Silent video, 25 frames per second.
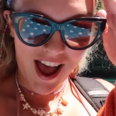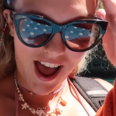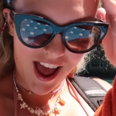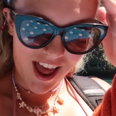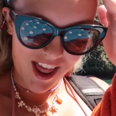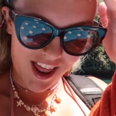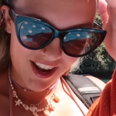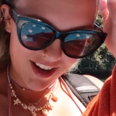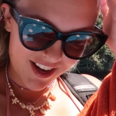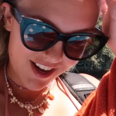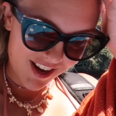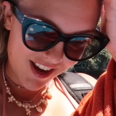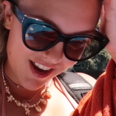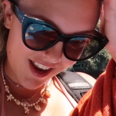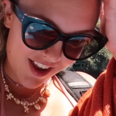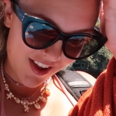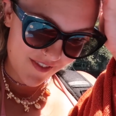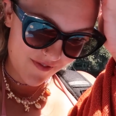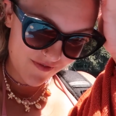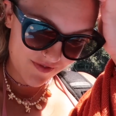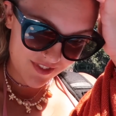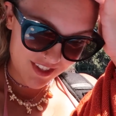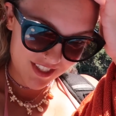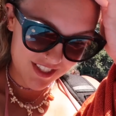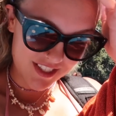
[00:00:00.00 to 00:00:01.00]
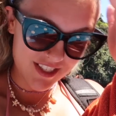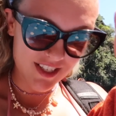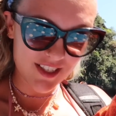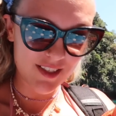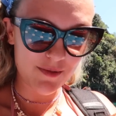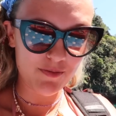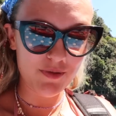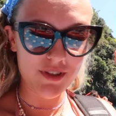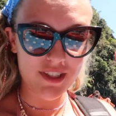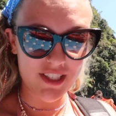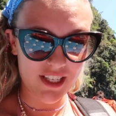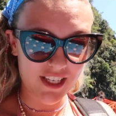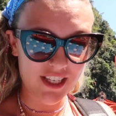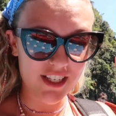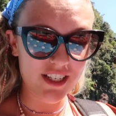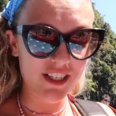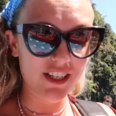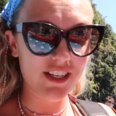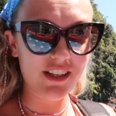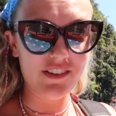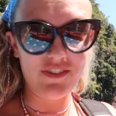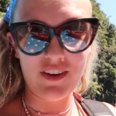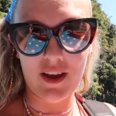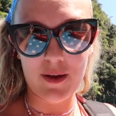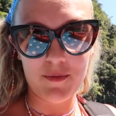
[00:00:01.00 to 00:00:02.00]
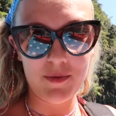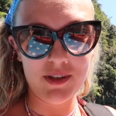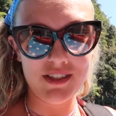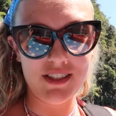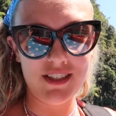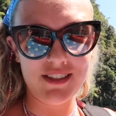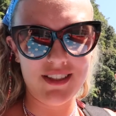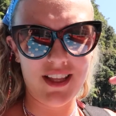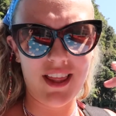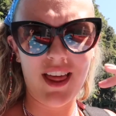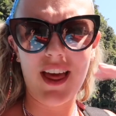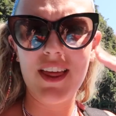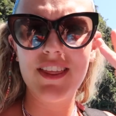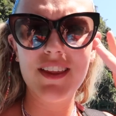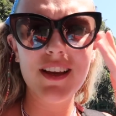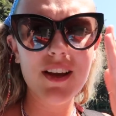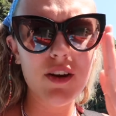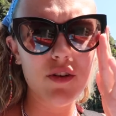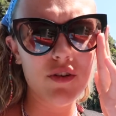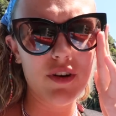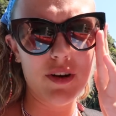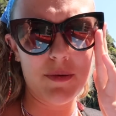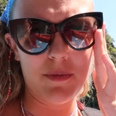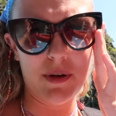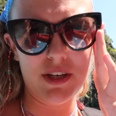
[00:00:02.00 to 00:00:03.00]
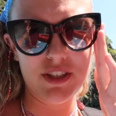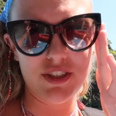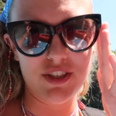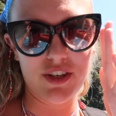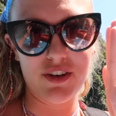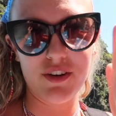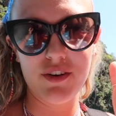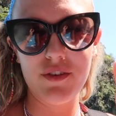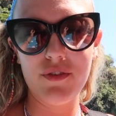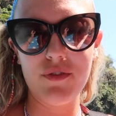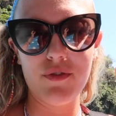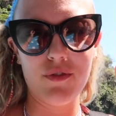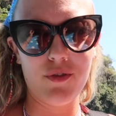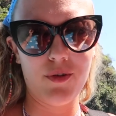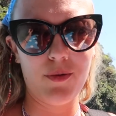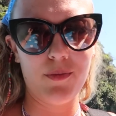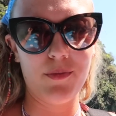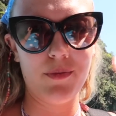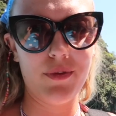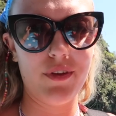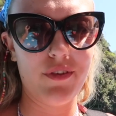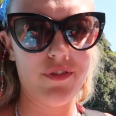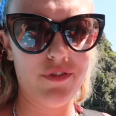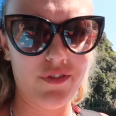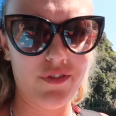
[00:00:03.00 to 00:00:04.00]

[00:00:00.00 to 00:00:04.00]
And this is particularly famous, as I think I already mentioned, from the